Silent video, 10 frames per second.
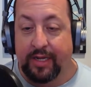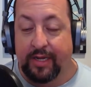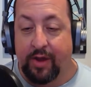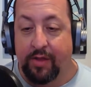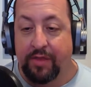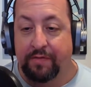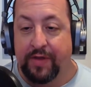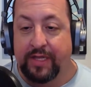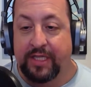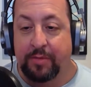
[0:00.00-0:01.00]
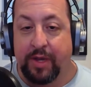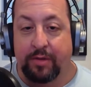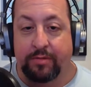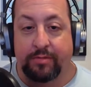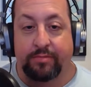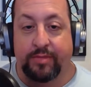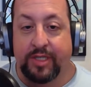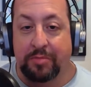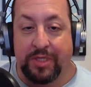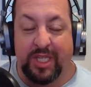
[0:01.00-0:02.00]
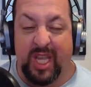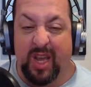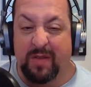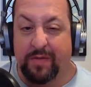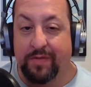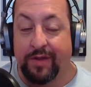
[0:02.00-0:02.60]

on the fence about some stuff.